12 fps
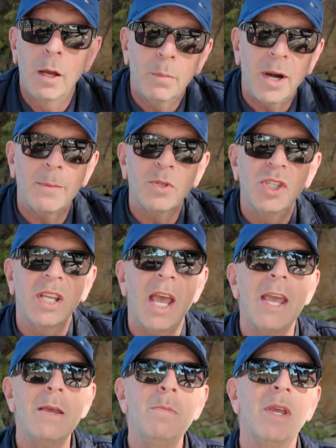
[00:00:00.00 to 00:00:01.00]
Perhaps you
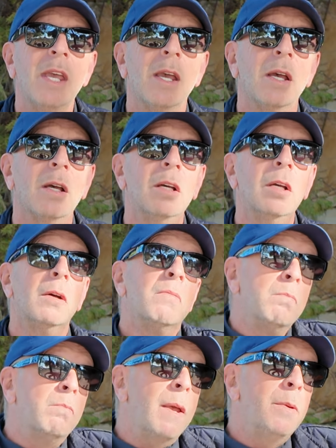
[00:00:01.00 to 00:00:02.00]
came here
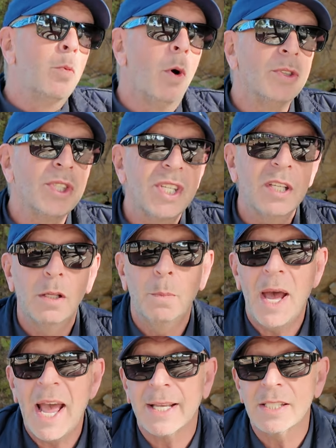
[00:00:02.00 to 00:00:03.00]
maybe once in the
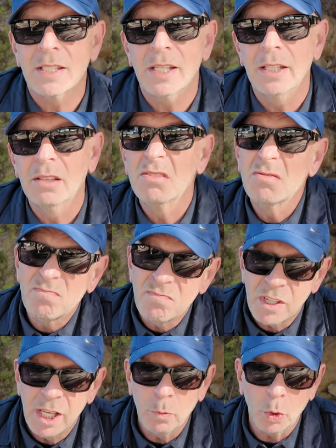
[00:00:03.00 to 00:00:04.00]
past and
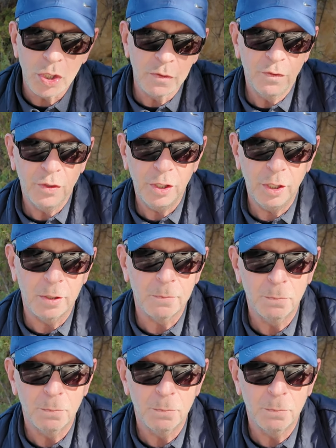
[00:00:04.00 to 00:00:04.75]
it wasn't for you,